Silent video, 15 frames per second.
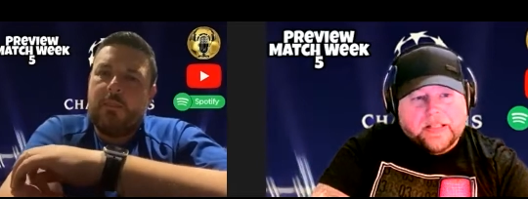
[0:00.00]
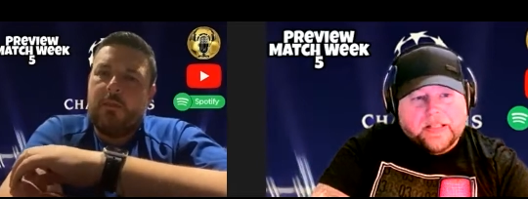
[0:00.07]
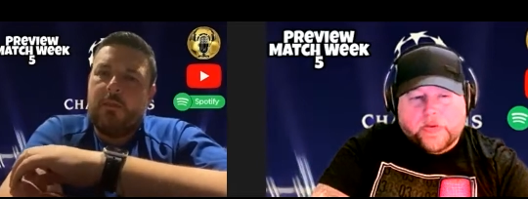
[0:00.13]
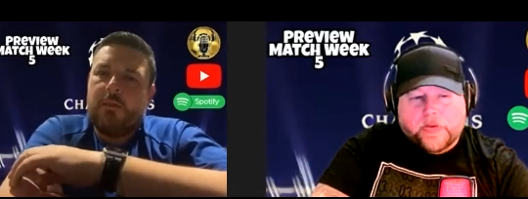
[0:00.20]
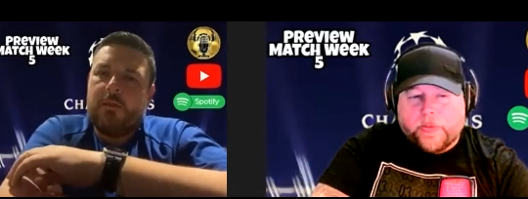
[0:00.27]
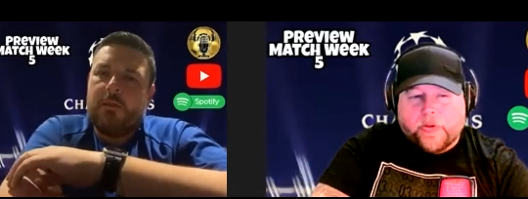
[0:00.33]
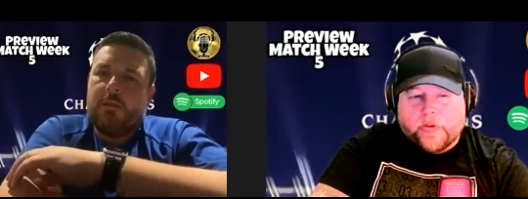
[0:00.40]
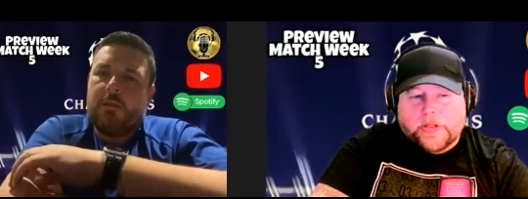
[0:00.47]

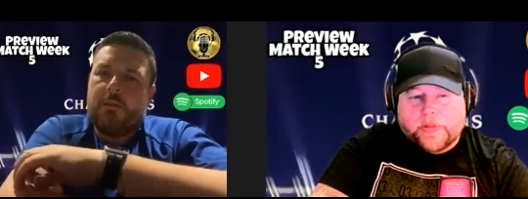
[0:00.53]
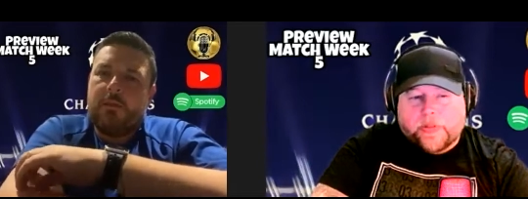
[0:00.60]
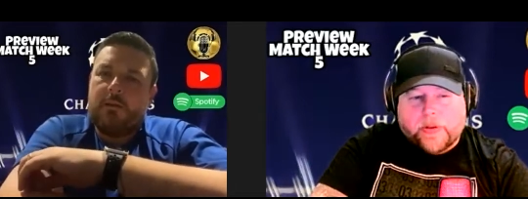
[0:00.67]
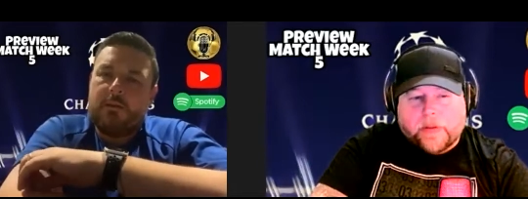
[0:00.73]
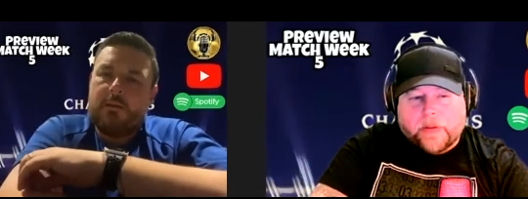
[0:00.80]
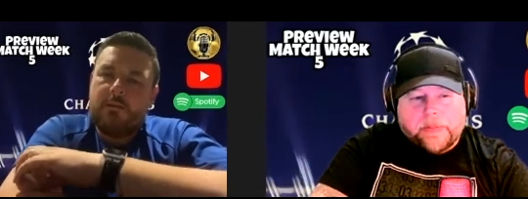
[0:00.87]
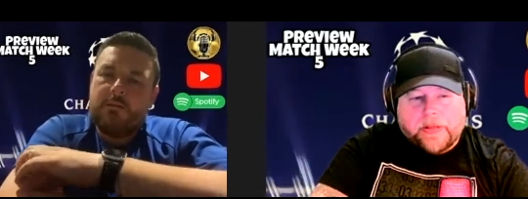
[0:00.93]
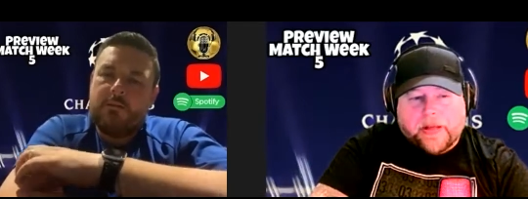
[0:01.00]
Speaker 1: Those boys would
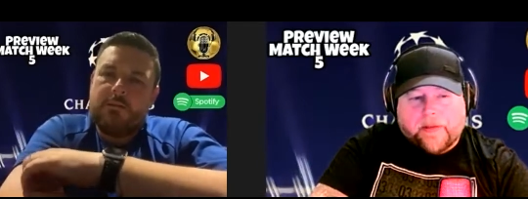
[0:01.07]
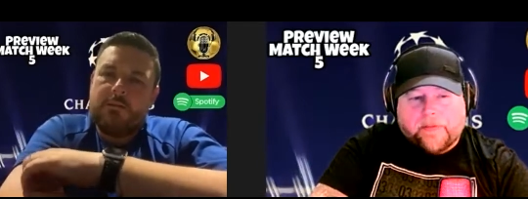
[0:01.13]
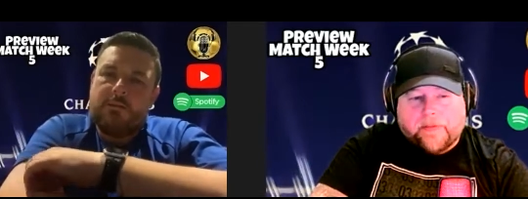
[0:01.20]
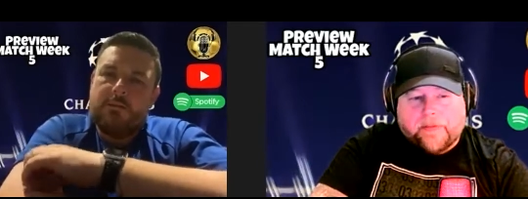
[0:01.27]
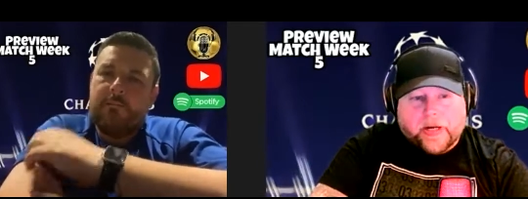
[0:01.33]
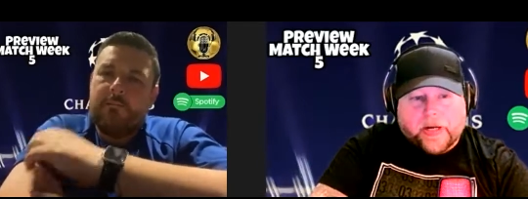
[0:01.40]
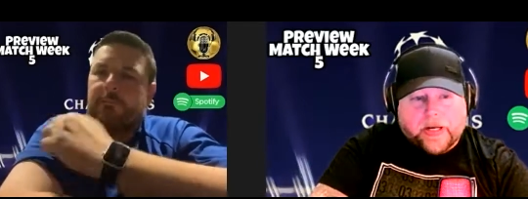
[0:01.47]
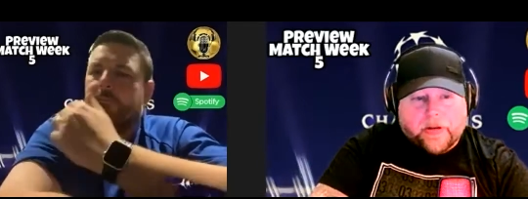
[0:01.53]
probably be on
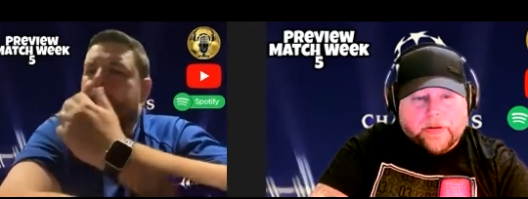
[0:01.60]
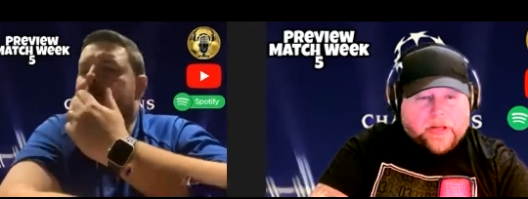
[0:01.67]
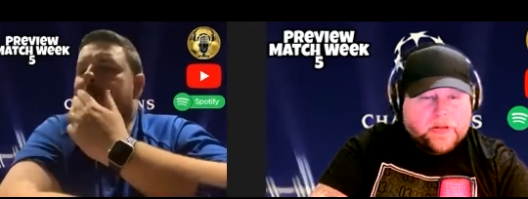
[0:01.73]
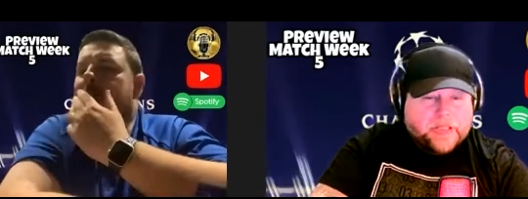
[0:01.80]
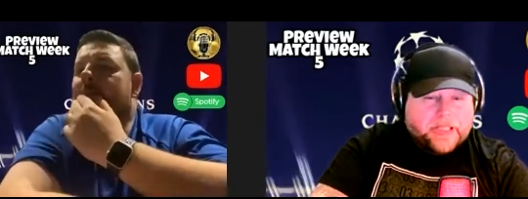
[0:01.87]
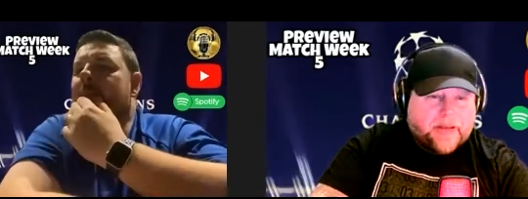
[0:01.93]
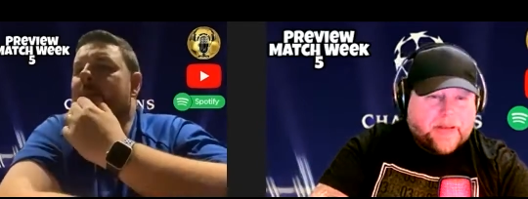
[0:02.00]
fire. Now I know you'd